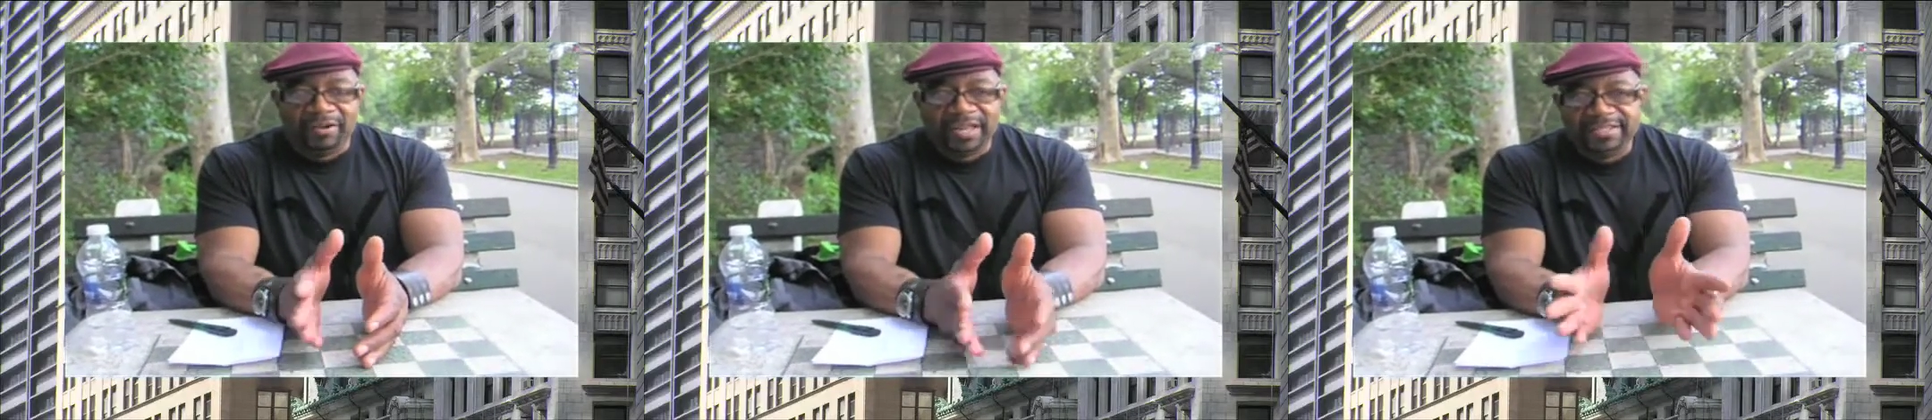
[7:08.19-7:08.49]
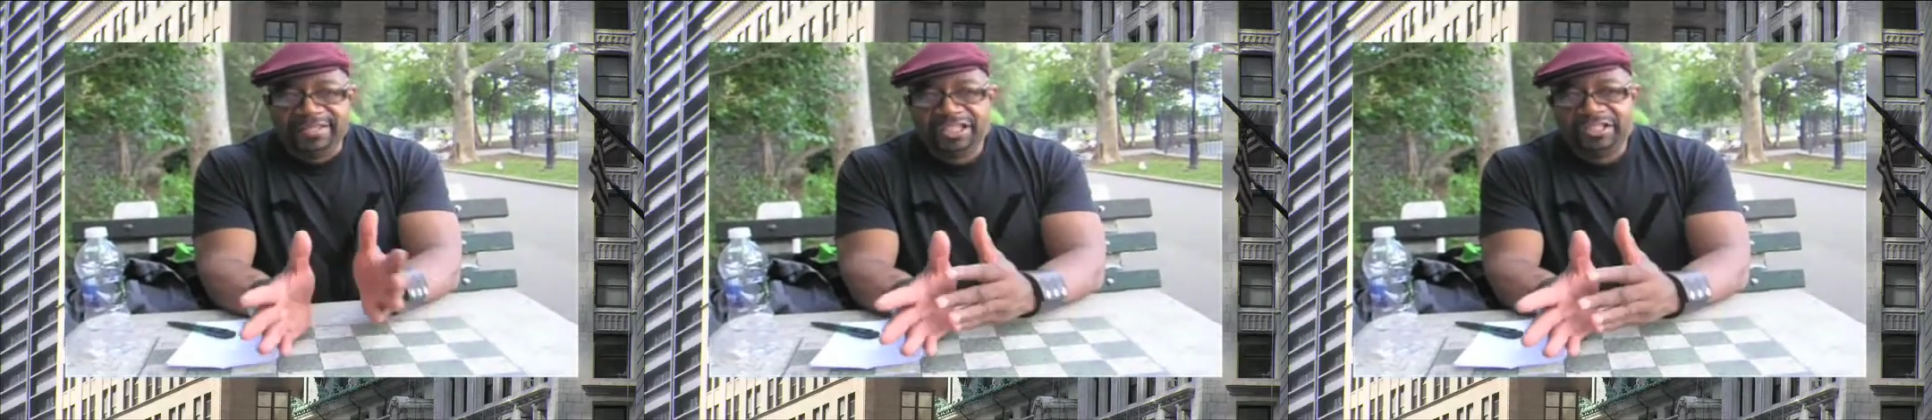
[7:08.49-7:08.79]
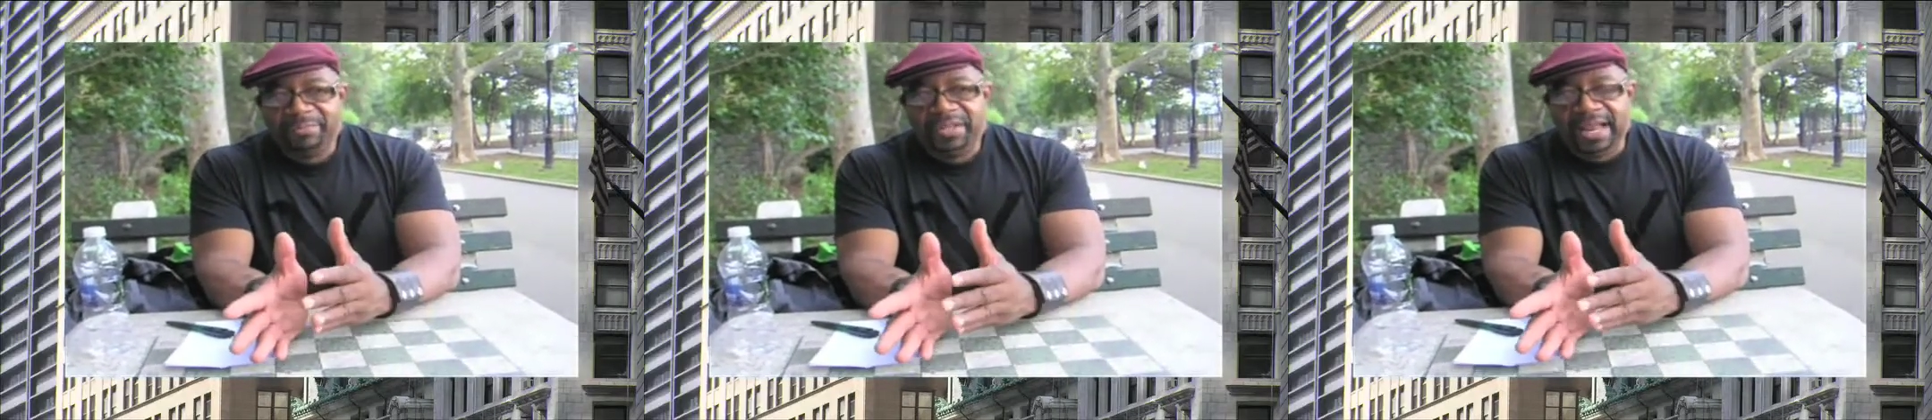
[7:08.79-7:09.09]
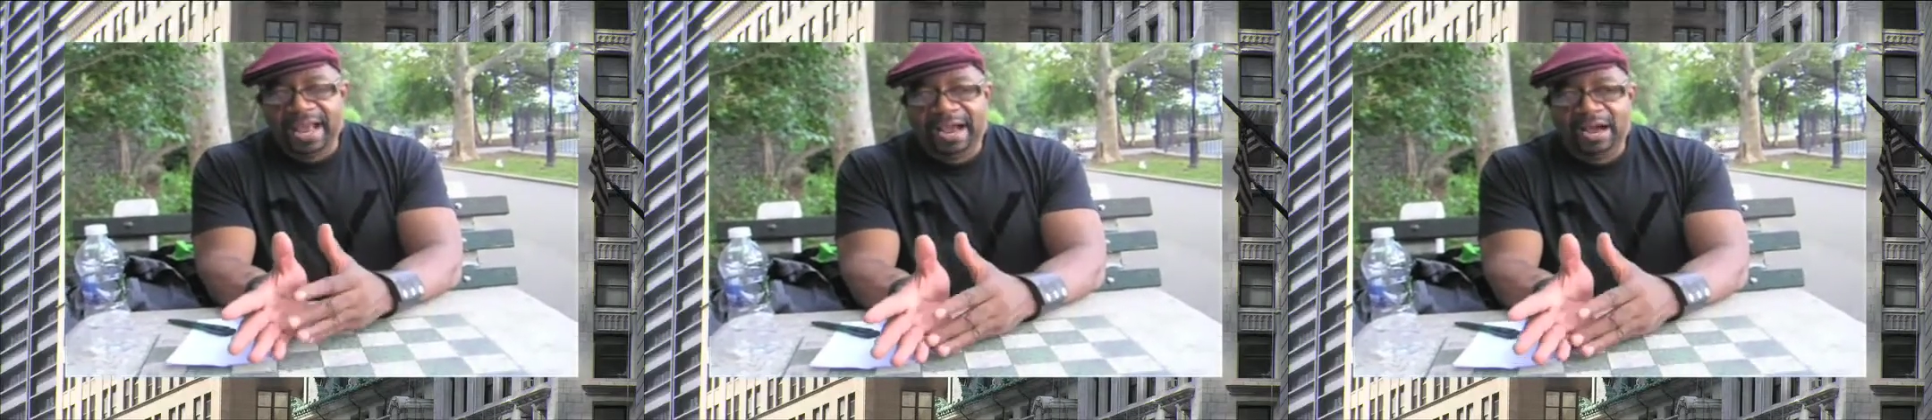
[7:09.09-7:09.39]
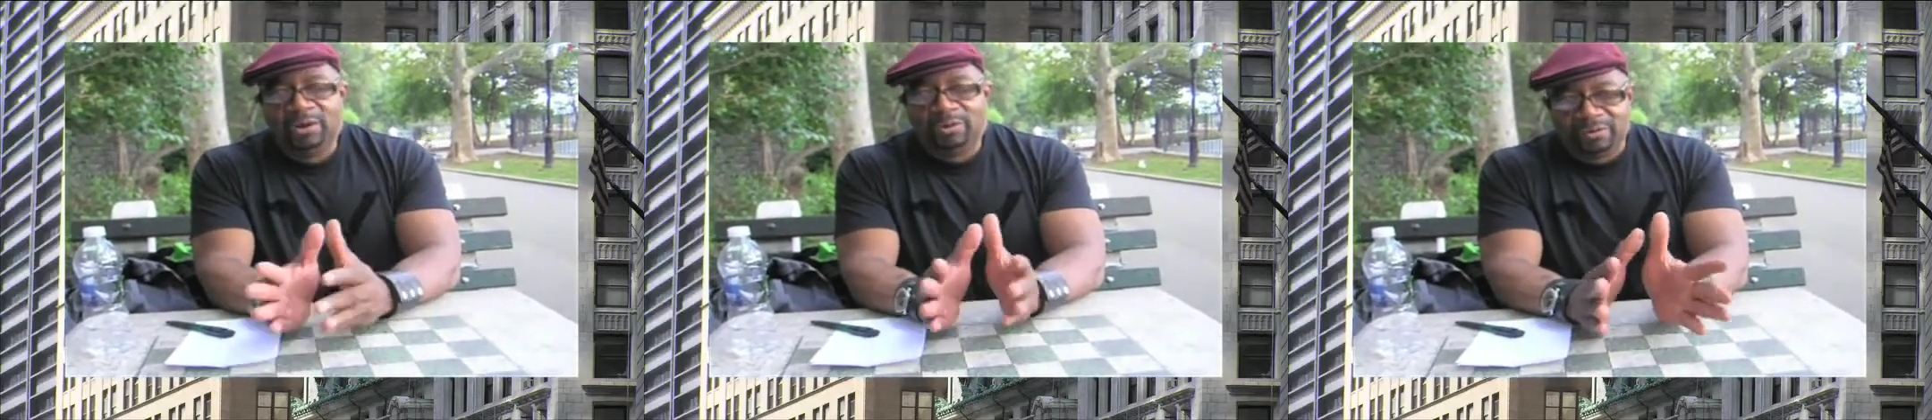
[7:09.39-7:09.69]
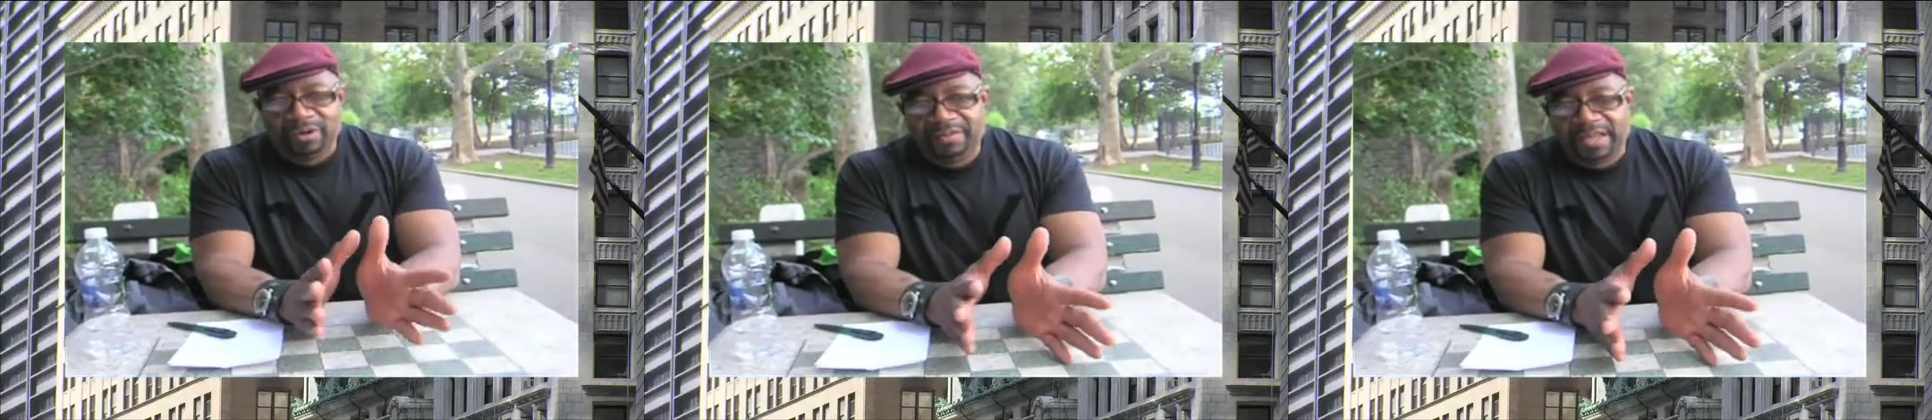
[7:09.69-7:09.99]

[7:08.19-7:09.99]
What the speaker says: get in touch with me now, or